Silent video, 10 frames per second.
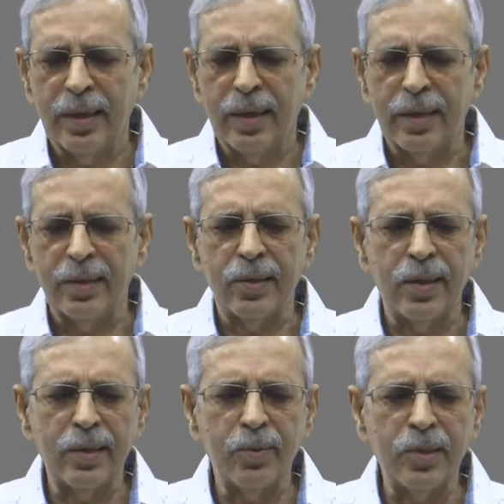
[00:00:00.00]
And the
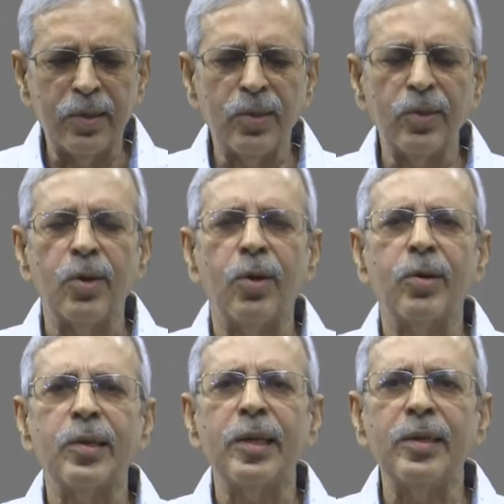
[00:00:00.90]
third one is the
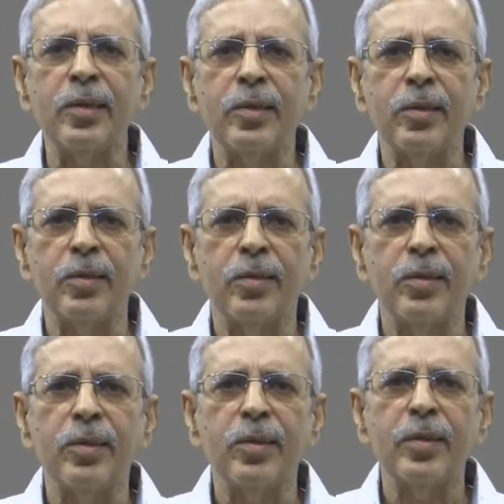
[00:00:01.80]
organic
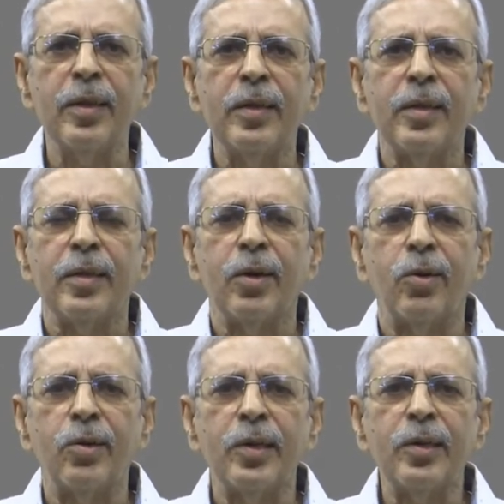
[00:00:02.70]
leader.
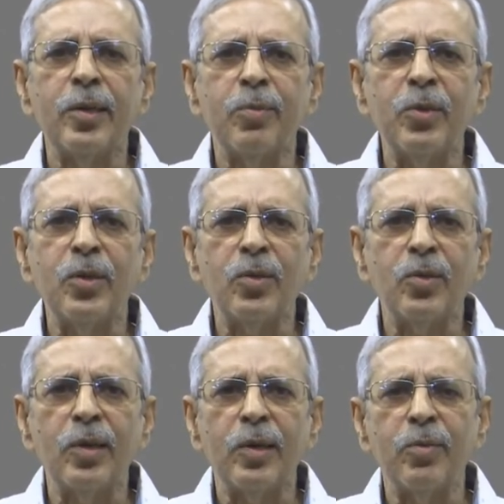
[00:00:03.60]
Organic means
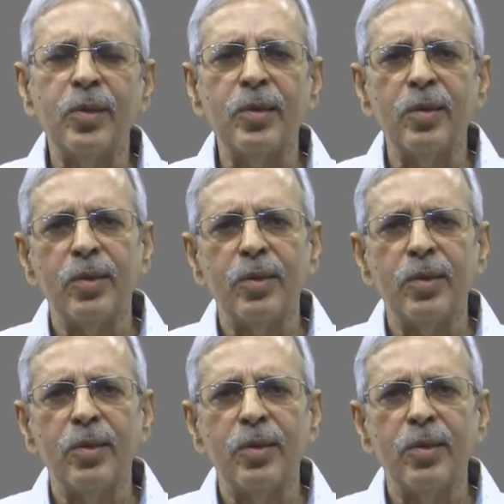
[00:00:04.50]
you have the